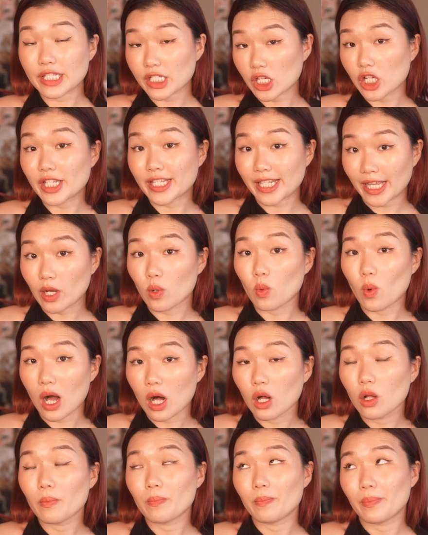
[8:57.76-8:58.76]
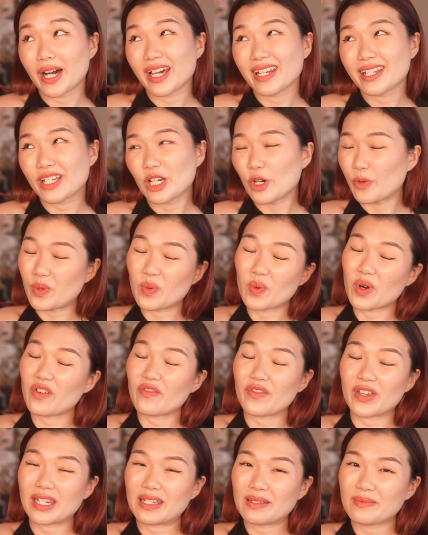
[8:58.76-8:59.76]
gonna take a while, but it'll be worth
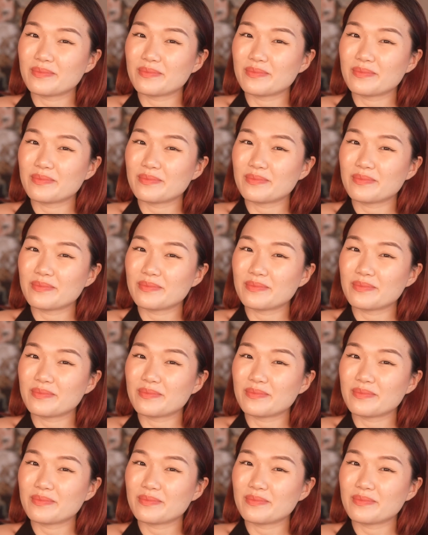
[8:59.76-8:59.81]
it.